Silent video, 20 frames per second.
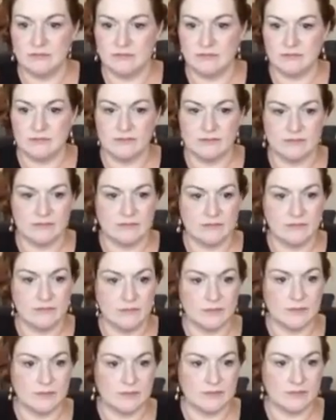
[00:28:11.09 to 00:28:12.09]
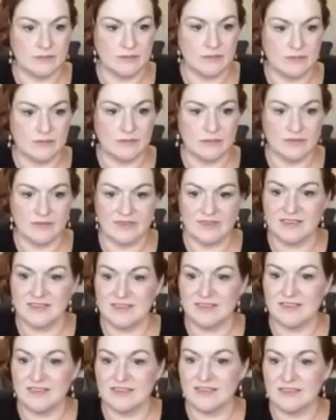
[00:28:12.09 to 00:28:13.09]

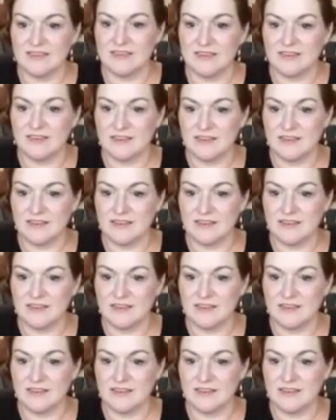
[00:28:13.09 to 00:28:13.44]
No one is speaking in this clip.